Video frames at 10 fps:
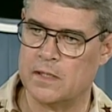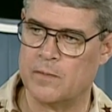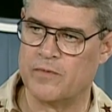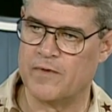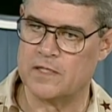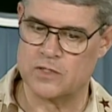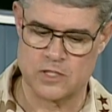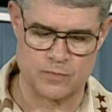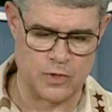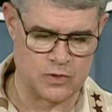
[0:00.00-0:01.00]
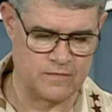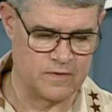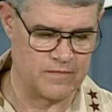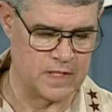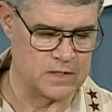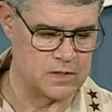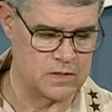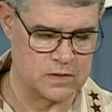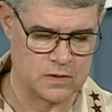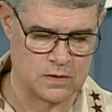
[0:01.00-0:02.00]
improvised explosive
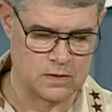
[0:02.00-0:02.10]
devices